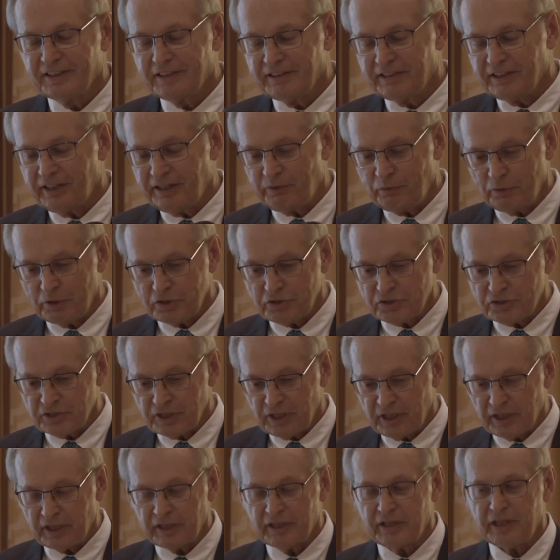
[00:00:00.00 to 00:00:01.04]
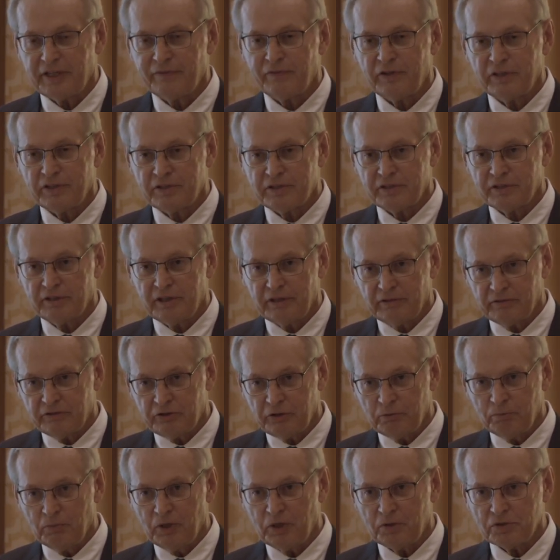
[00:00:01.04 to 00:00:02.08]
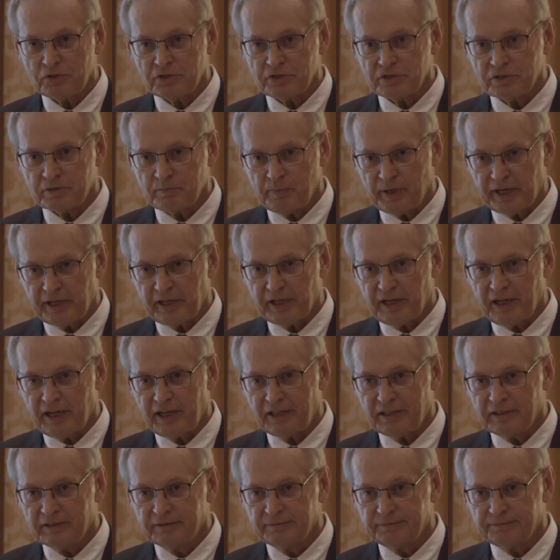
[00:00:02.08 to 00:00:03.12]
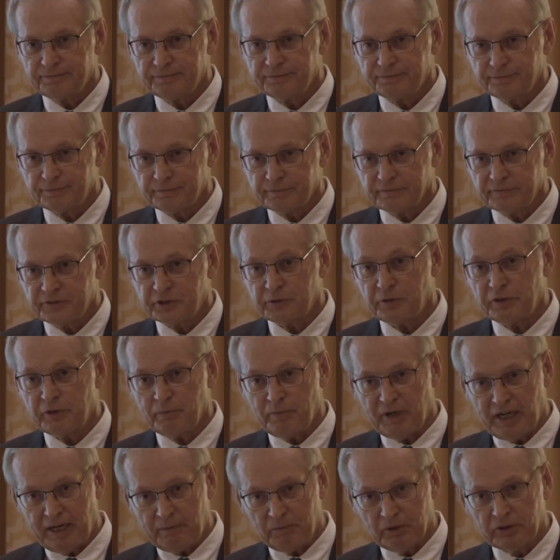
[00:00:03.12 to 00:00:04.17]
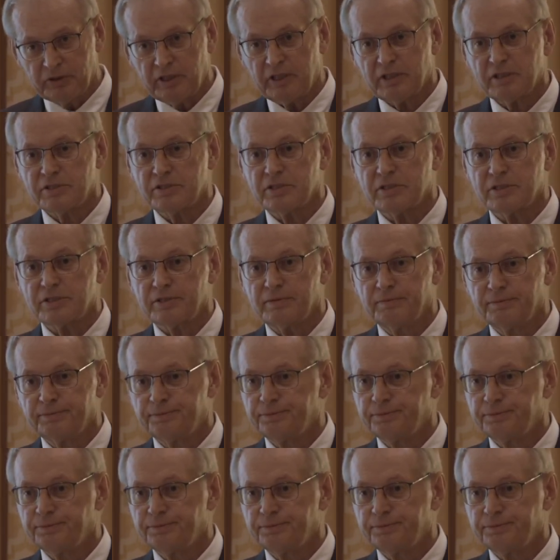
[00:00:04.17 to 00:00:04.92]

It was given to Moses by God. That's what the Bible tells us.